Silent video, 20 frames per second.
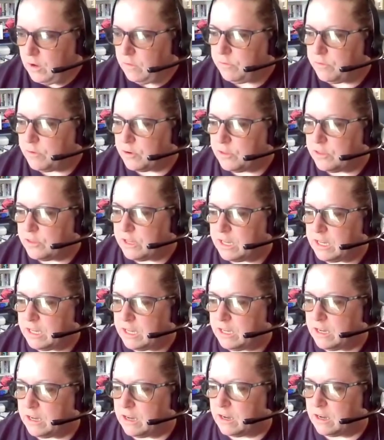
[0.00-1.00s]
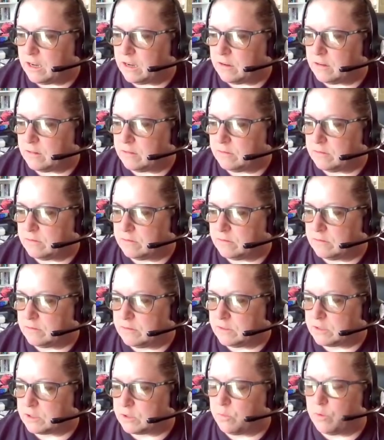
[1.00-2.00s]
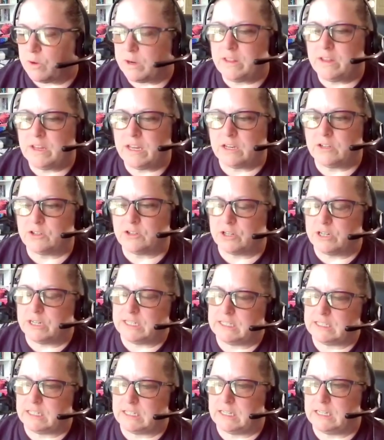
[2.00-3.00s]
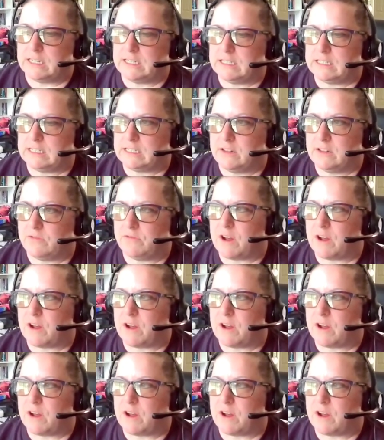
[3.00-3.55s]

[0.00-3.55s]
for the, so one of the injuries is the